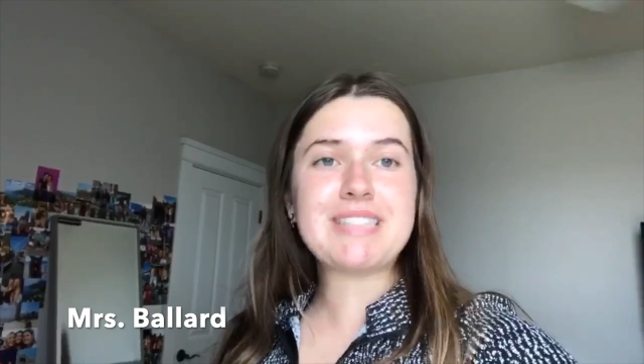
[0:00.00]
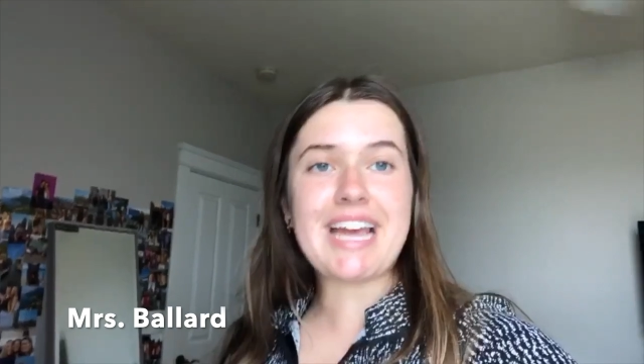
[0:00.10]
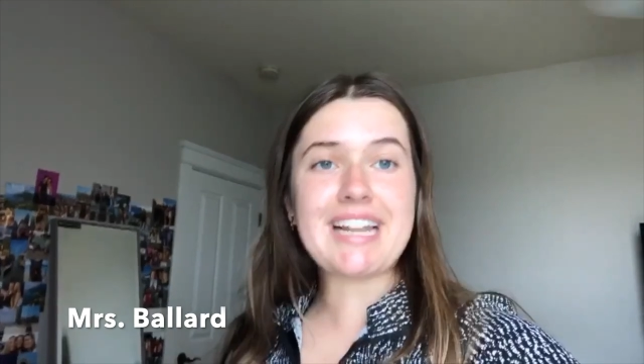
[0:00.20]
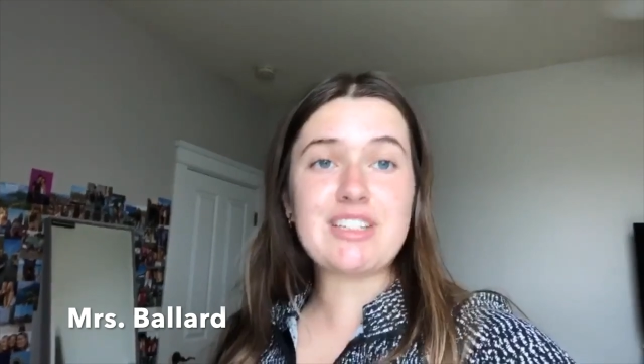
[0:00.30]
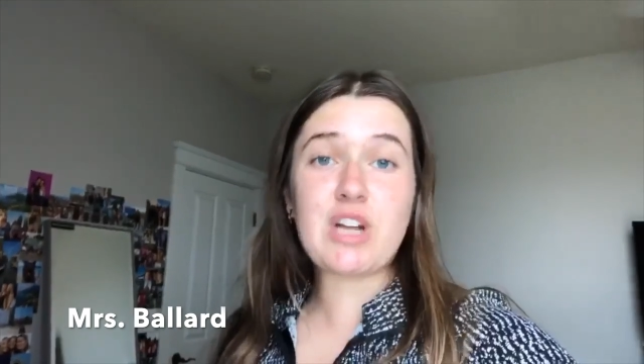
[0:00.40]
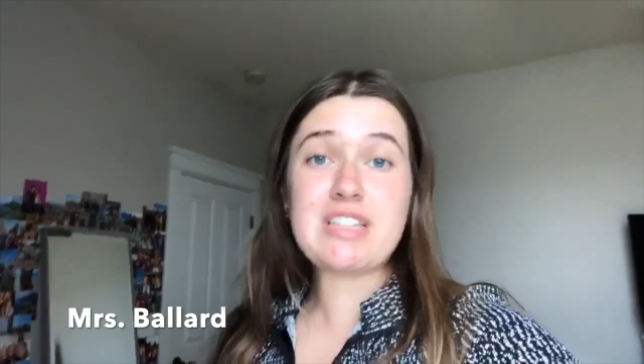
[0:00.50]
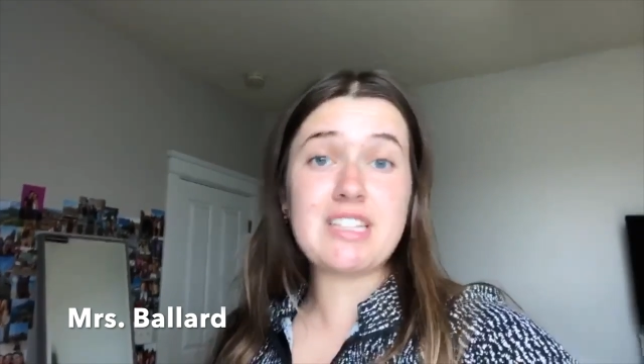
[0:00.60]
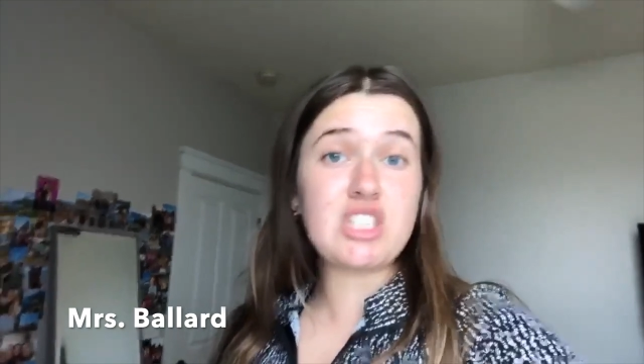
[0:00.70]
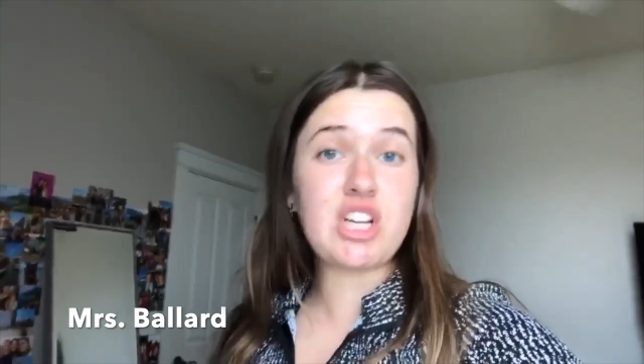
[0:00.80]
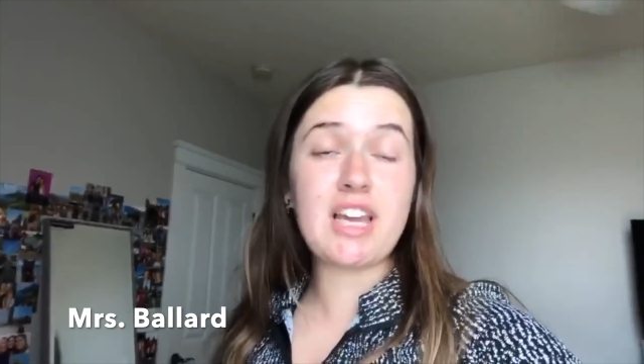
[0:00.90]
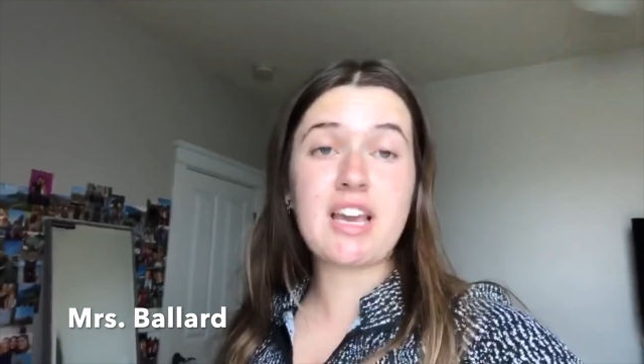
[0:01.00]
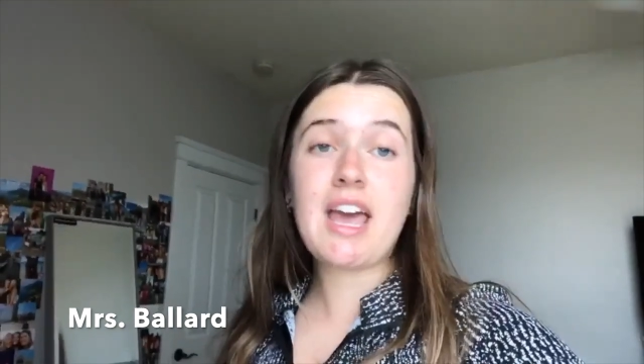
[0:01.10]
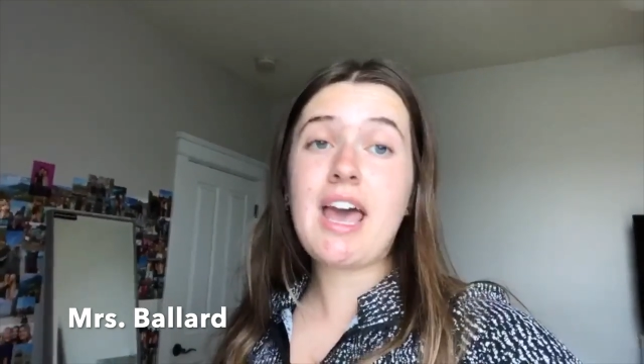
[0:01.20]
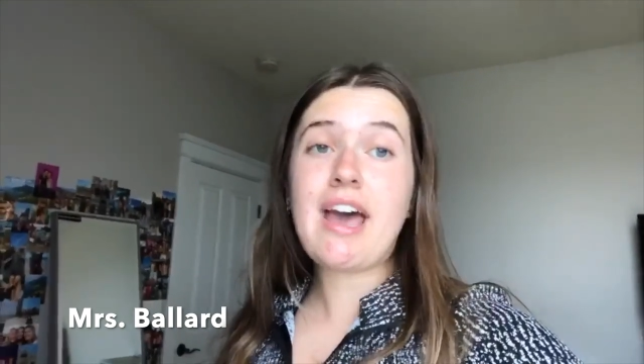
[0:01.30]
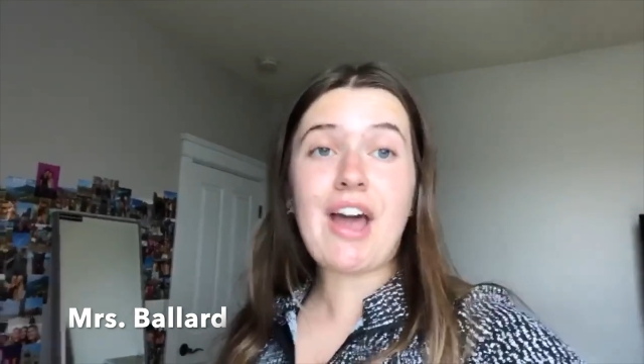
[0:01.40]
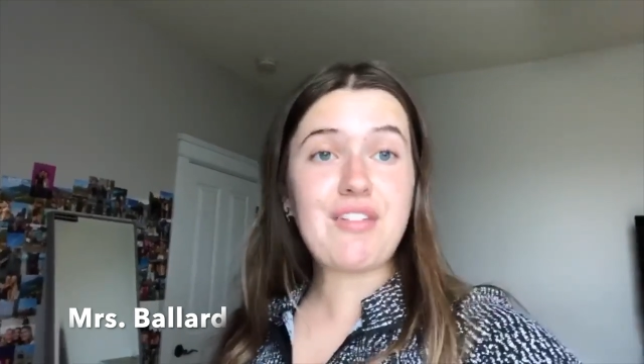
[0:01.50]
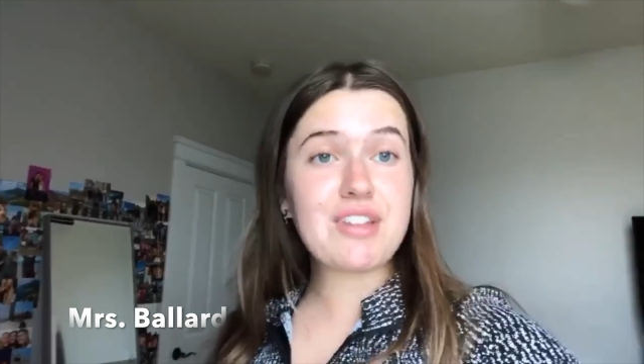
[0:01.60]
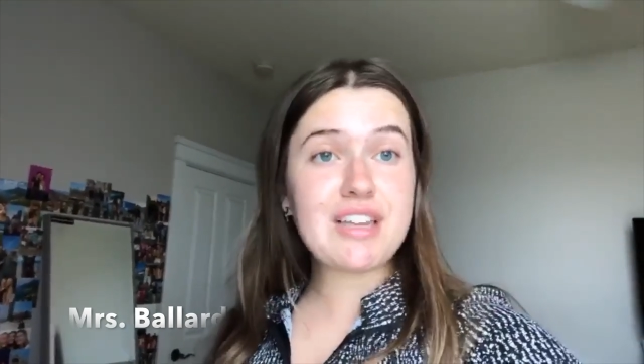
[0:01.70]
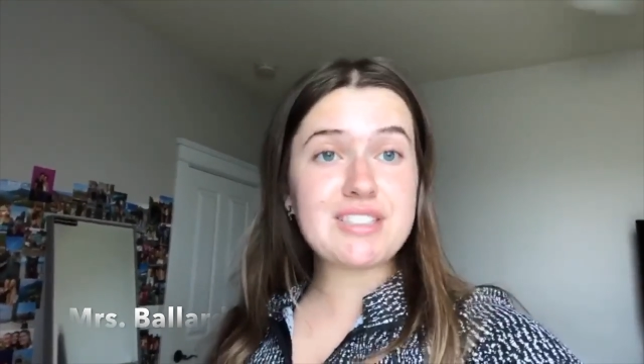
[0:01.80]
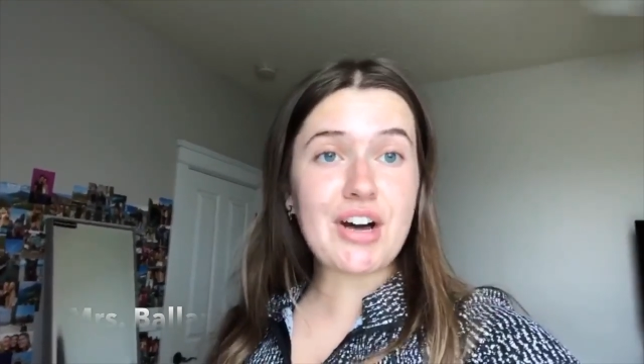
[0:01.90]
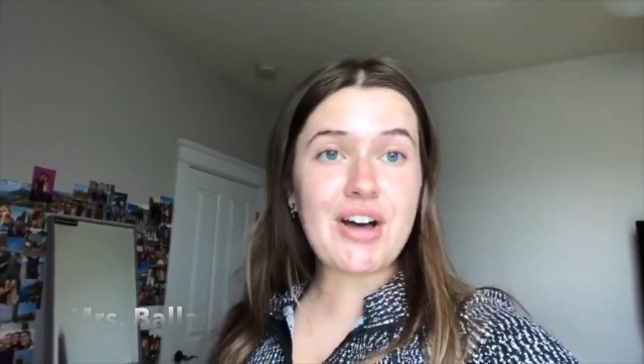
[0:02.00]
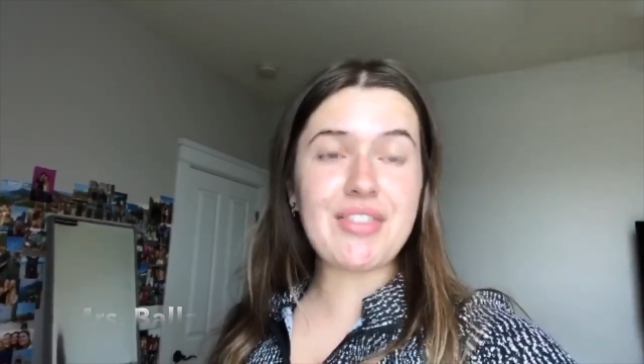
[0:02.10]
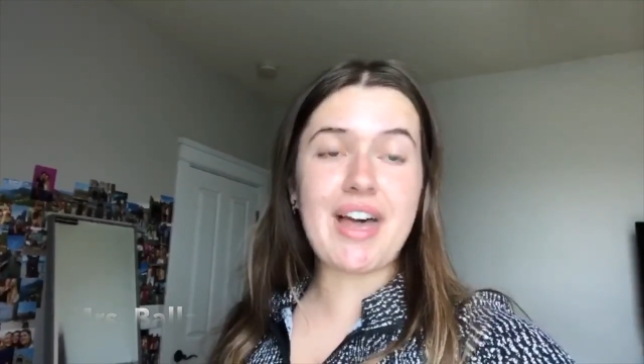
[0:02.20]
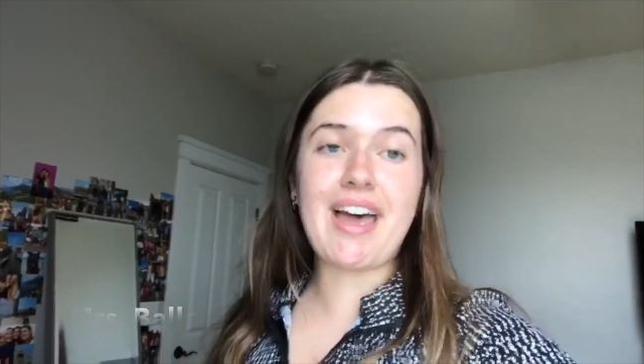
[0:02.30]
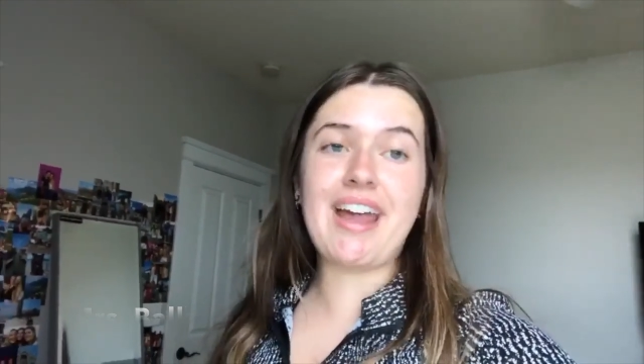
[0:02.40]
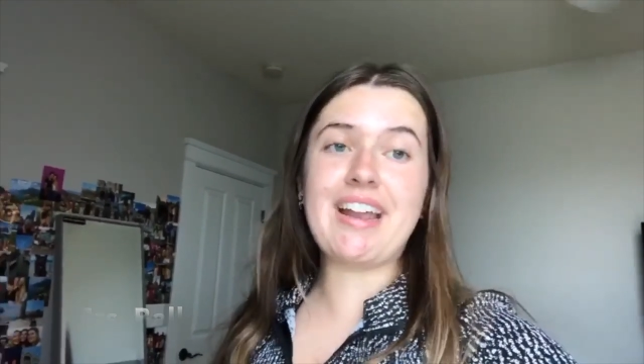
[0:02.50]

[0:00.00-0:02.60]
and transitioning everything to online.